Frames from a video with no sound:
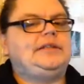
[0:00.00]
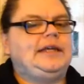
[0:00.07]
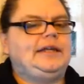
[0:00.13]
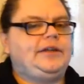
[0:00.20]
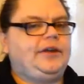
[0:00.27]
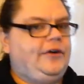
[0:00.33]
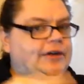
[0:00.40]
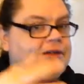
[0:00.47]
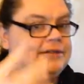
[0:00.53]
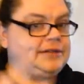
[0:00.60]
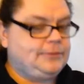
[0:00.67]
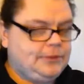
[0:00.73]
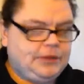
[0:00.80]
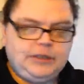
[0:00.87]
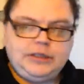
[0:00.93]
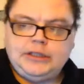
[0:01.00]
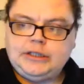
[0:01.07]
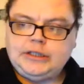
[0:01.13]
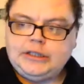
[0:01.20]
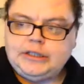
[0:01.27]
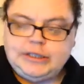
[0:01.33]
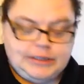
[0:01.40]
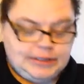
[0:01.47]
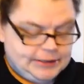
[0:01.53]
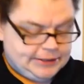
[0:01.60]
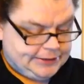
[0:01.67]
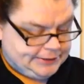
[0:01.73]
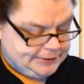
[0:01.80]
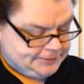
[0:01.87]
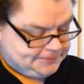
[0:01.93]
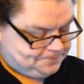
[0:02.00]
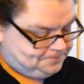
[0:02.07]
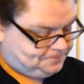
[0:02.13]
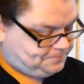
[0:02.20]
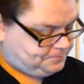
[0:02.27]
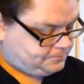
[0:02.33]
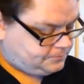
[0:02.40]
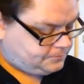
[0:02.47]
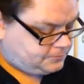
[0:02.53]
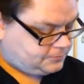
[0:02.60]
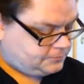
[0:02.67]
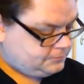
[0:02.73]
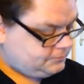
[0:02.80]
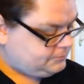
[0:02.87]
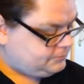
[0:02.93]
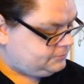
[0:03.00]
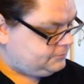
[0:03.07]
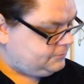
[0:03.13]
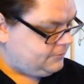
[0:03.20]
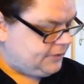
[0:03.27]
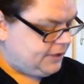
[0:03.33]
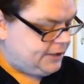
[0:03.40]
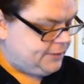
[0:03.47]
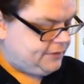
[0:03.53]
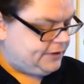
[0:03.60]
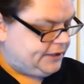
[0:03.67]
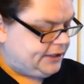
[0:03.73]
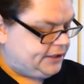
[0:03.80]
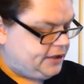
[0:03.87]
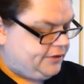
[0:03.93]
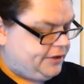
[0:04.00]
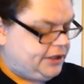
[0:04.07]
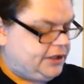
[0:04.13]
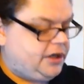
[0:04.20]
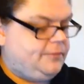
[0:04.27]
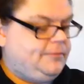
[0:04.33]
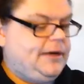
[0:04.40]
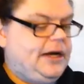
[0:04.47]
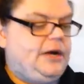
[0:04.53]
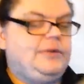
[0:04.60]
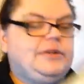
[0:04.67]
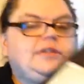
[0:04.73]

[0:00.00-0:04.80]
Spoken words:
to the Andorian symbol. And then we've got the Andorian combat,